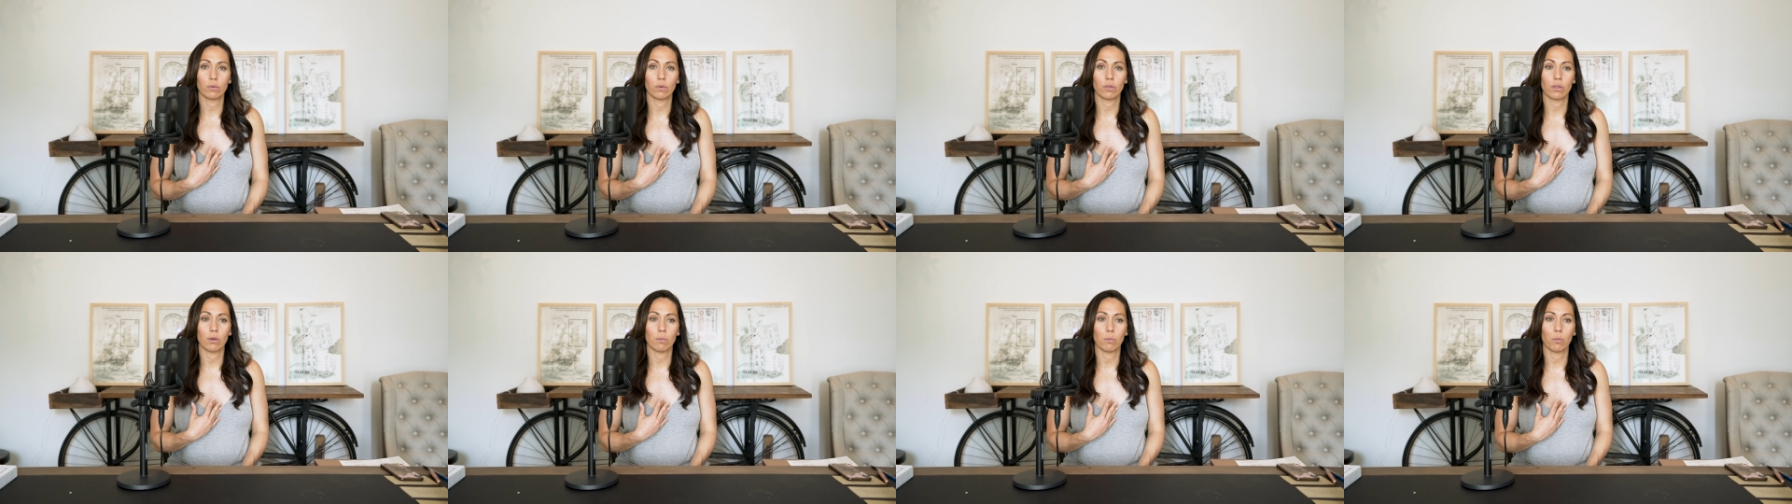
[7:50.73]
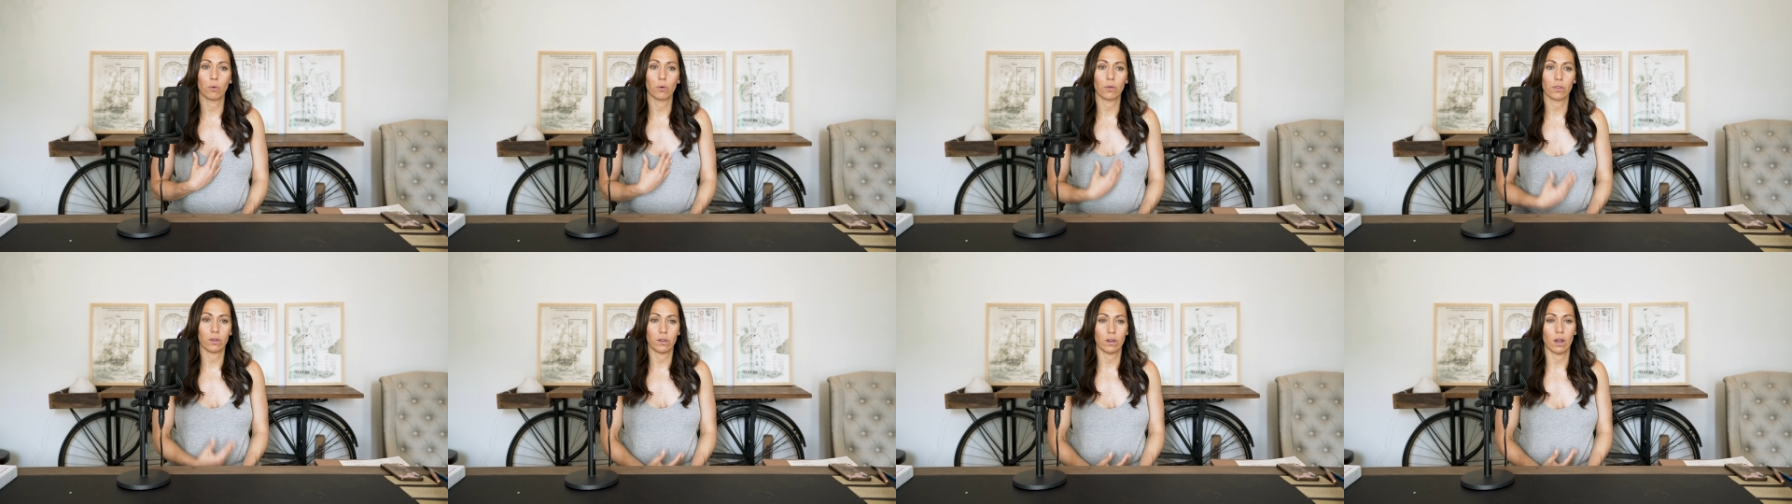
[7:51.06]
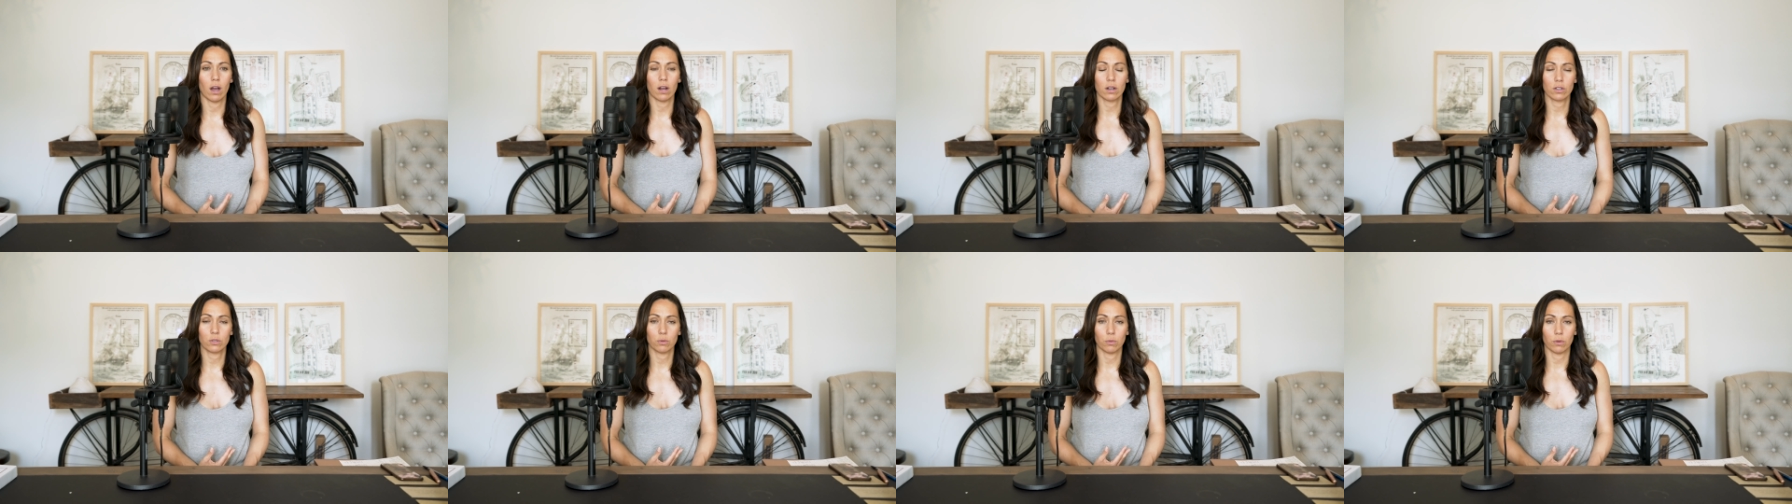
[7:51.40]
with it more than
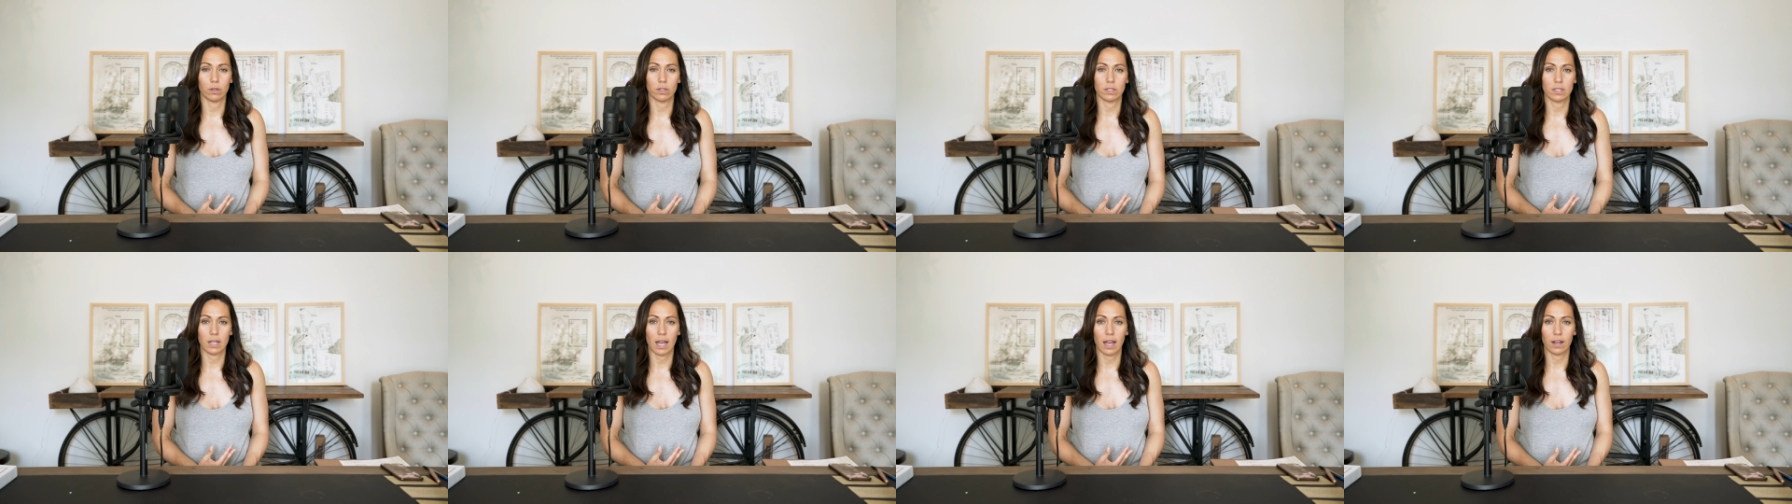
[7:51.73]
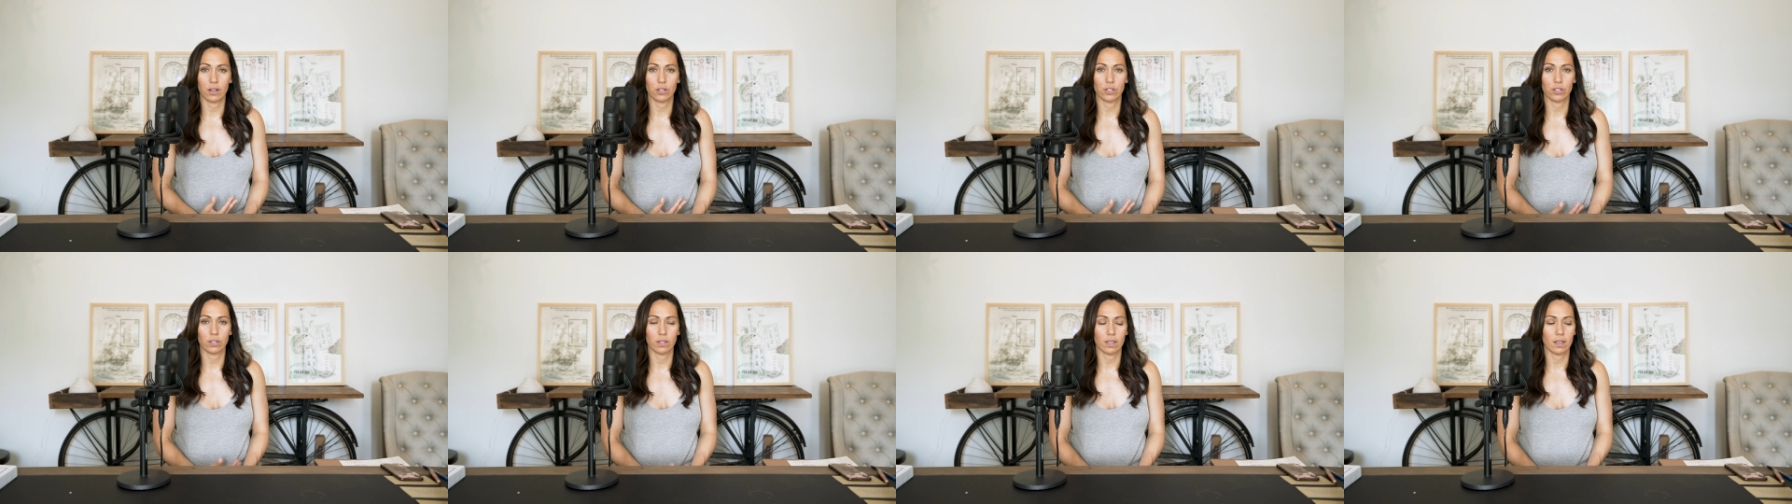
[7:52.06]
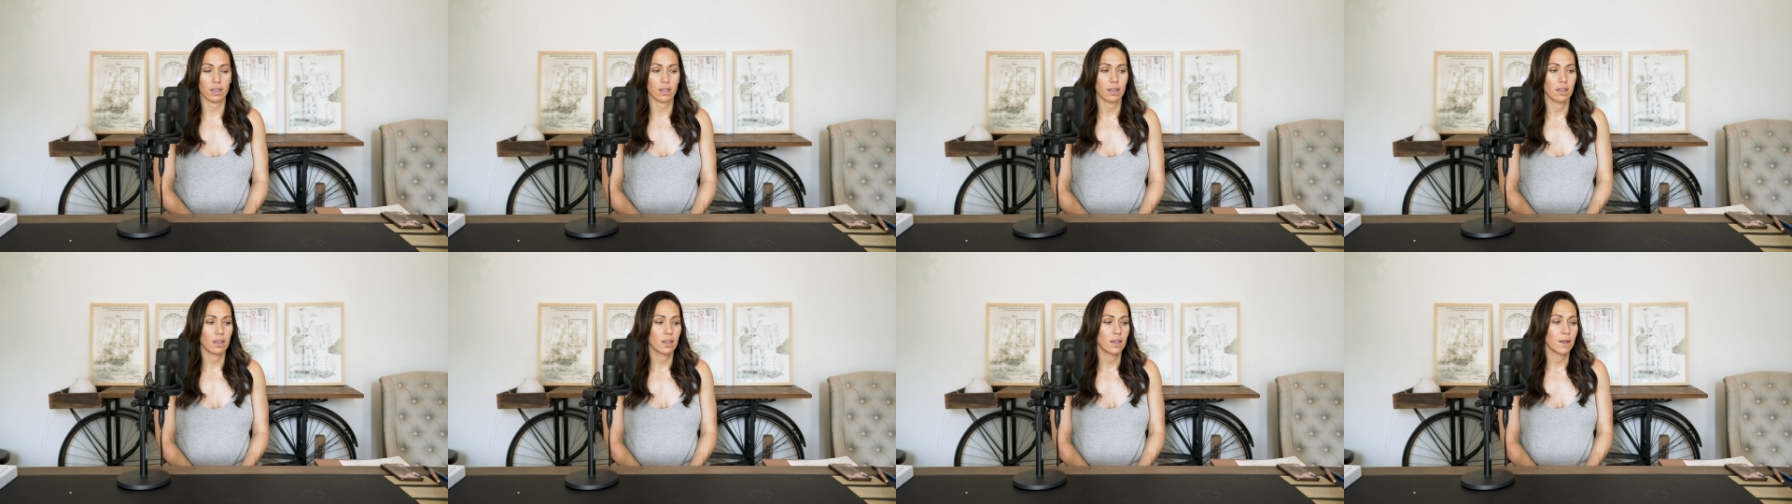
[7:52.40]
Knox was
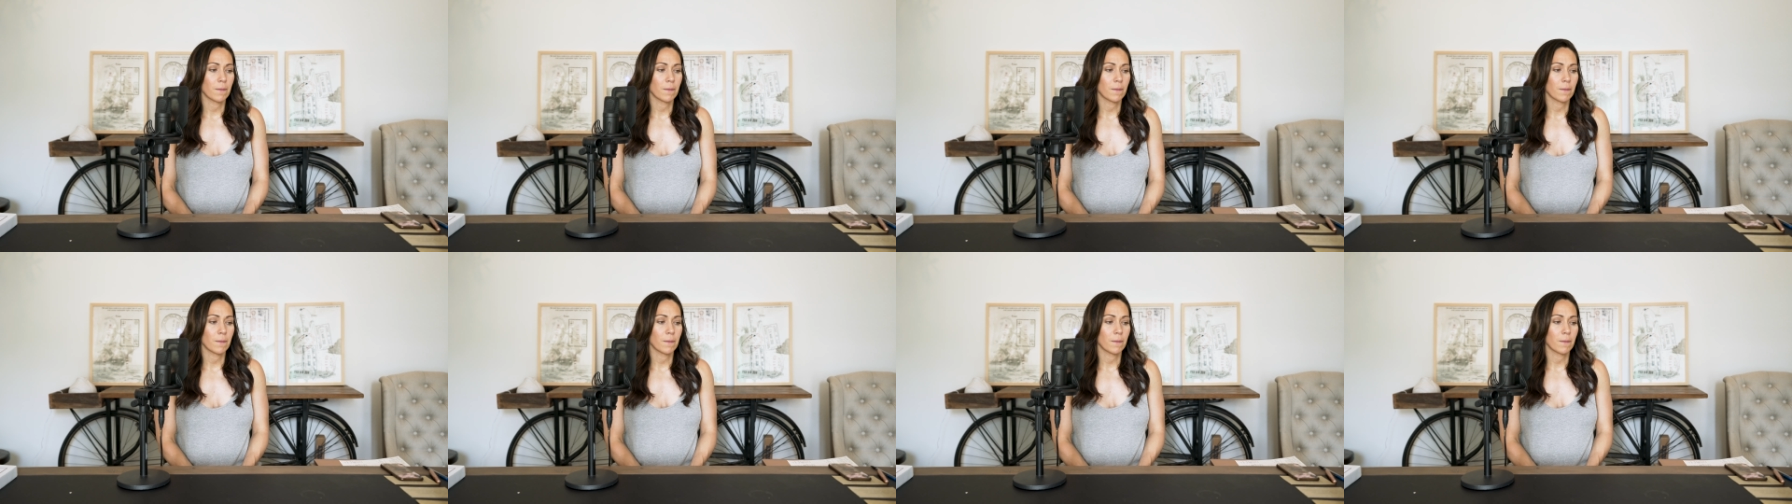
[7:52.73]
actually.